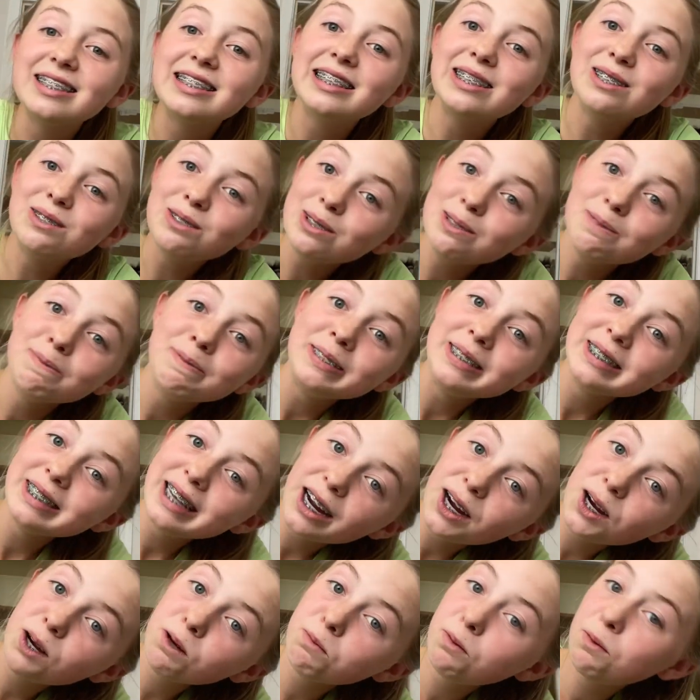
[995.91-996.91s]
that would have been
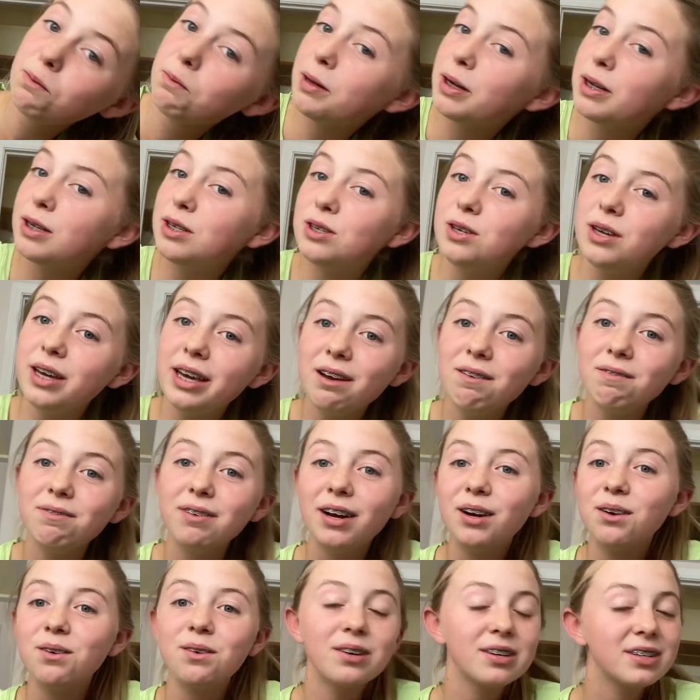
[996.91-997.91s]
terrible because you can't
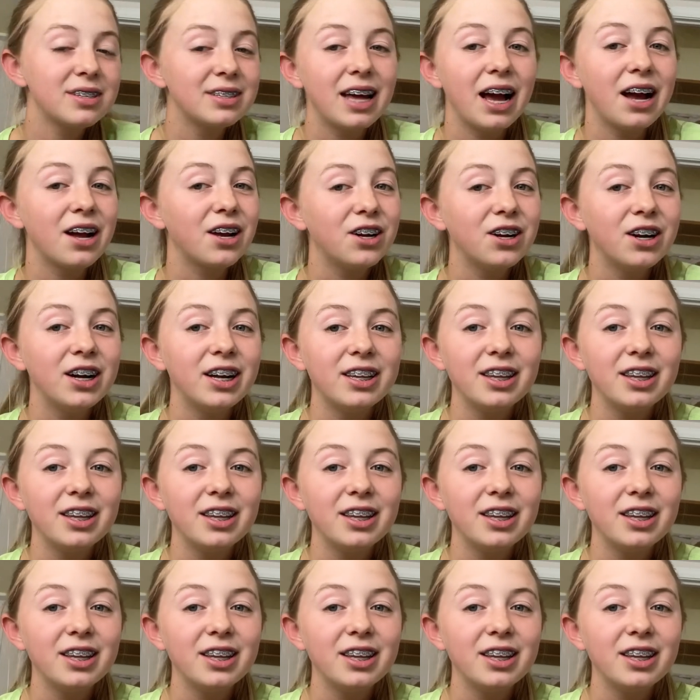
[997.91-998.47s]
find a horse that good.